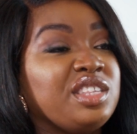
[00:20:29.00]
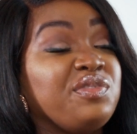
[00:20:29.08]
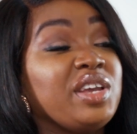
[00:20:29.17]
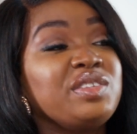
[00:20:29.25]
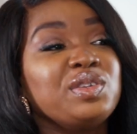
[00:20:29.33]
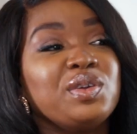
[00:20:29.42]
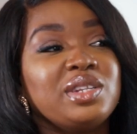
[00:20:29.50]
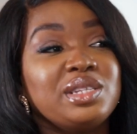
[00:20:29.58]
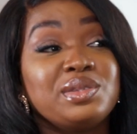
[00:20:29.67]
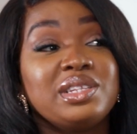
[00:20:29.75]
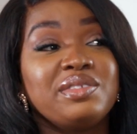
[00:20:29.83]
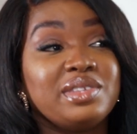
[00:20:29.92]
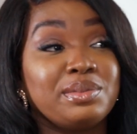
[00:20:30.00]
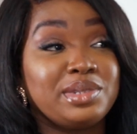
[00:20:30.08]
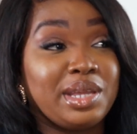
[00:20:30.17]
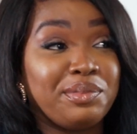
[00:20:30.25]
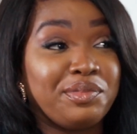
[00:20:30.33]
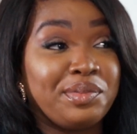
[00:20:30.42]
So the first thing God did was lift up
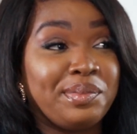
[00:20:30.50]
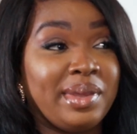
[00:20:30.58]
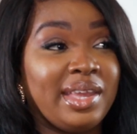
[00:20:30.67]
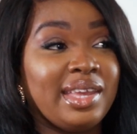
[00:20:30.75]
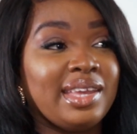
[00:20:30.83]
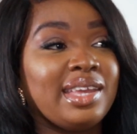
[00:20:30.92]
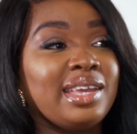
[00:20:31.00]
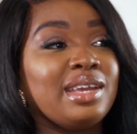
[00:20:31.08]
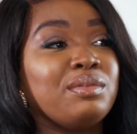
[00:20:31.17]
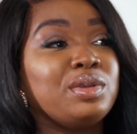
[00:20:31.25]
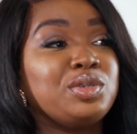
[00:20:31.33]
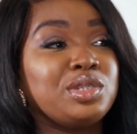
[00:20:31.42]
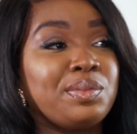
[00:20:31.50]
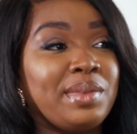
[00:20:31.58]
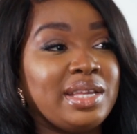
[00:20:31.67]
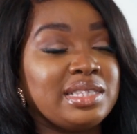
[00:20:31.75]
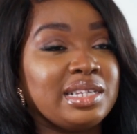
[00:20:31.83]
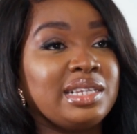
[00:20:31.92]
shame from me, which was
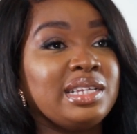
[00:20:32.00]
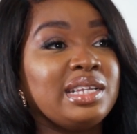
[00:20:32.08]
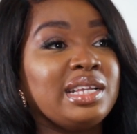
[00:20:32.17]
amazing.